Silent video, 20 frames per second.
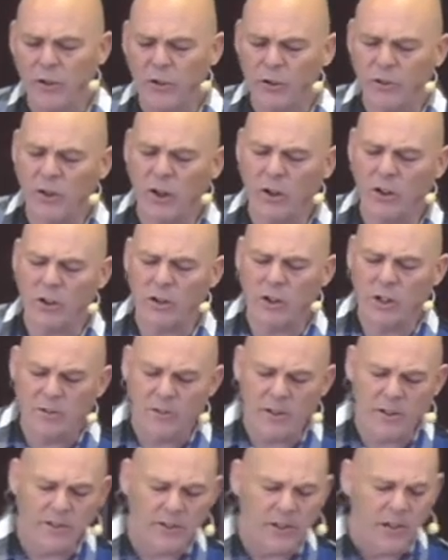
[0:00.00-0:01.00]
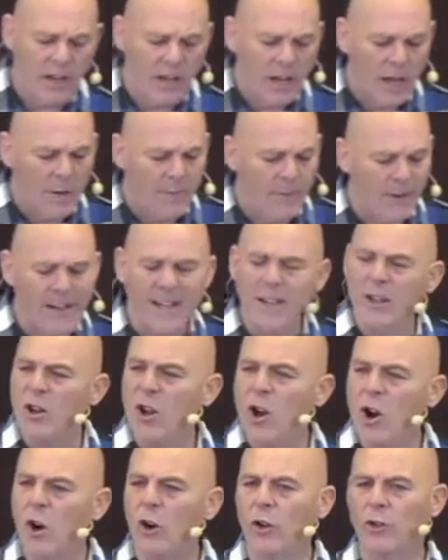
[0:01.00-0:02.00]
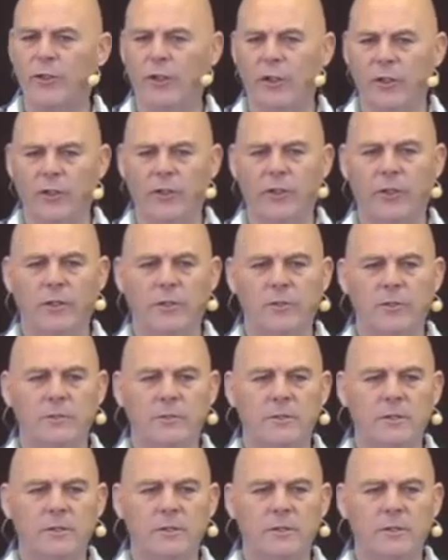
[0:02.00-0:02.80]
does God love us, but he knows us.